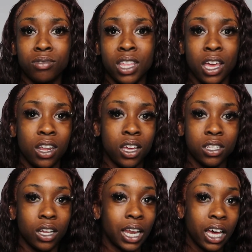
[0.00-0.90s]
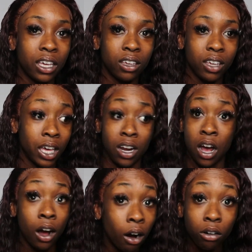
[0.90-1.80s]
that as a client at
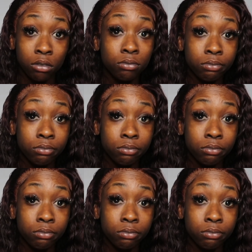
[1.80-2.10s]
all